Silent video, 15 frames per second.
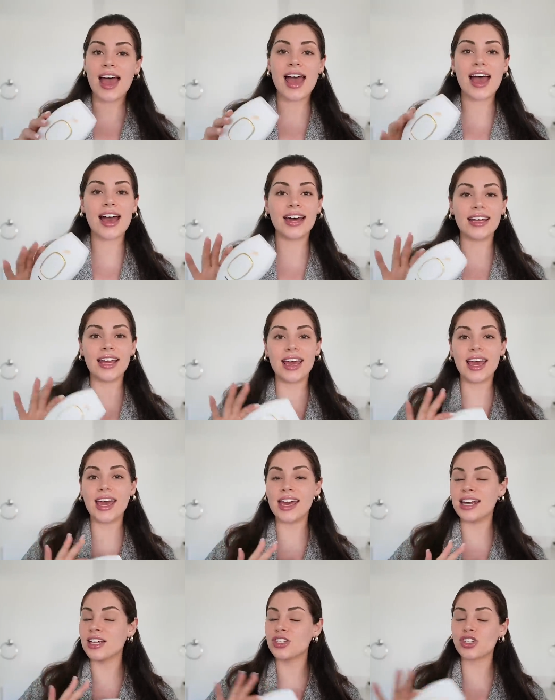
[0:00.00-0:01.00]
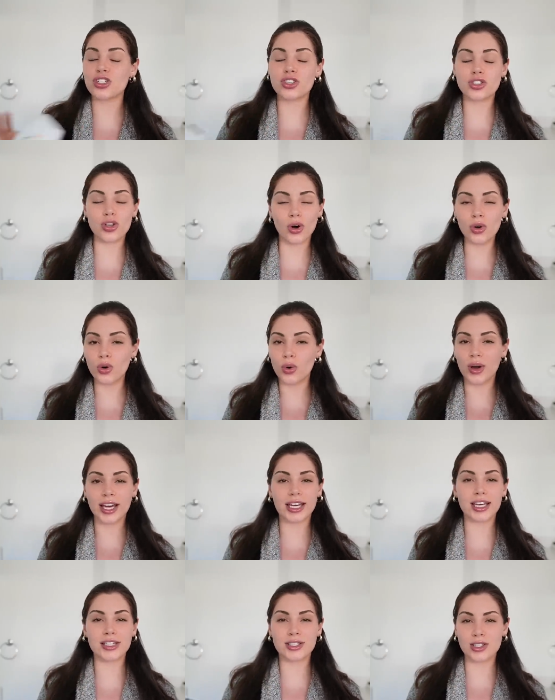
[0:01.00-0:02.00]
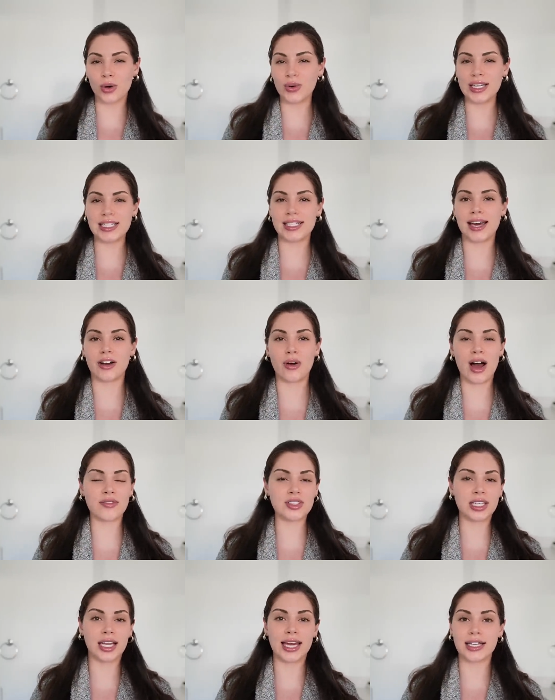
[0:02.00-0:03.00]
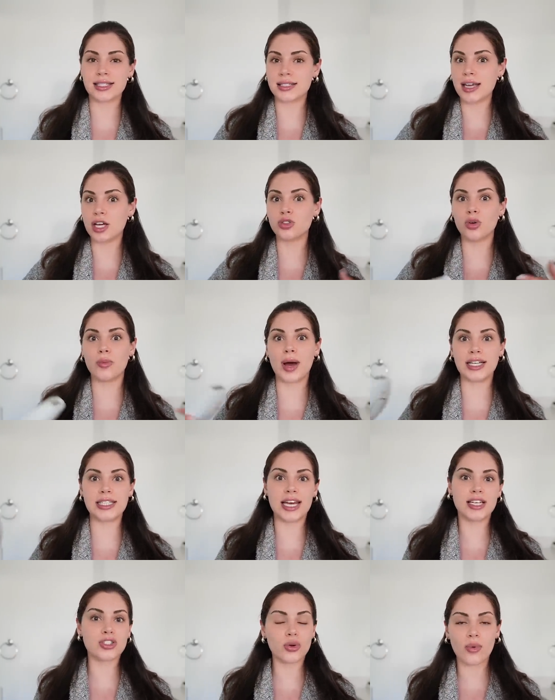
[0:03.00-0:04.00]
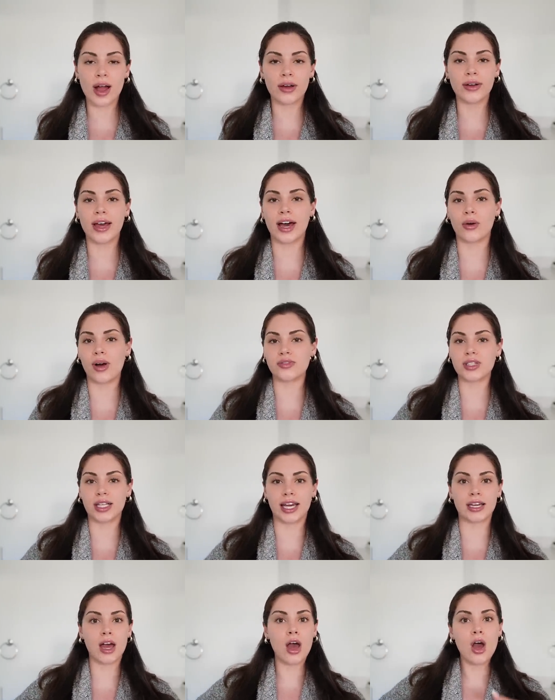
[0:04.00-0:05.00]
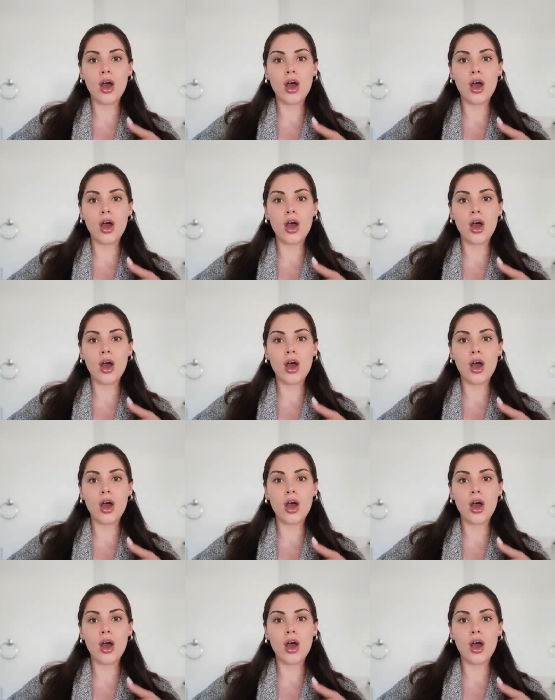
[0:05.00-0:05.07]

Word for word: And it is just so quick and so easy. I don't have to like schedule my days around it. I don't have to like